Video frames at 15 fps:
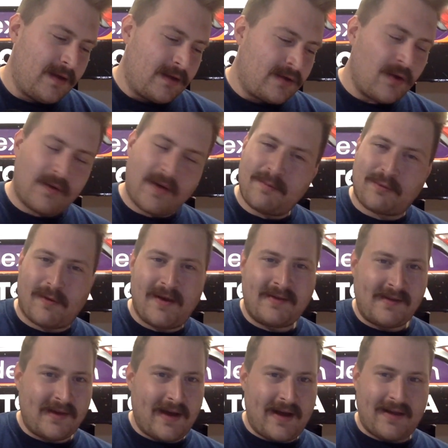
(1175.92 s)
Joe Gibbs
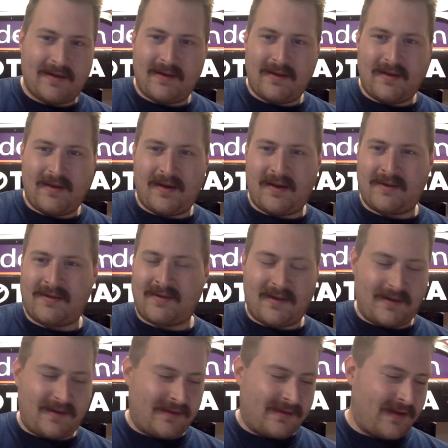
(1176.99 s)
Racing had an
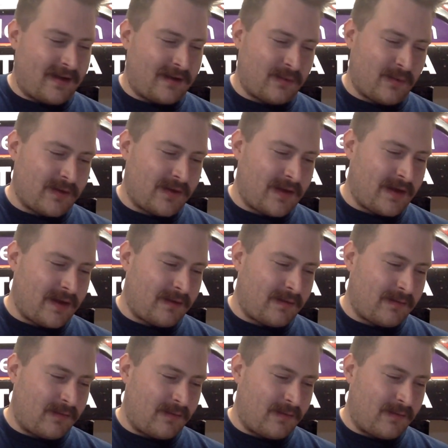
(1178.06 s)
incident in stage one today.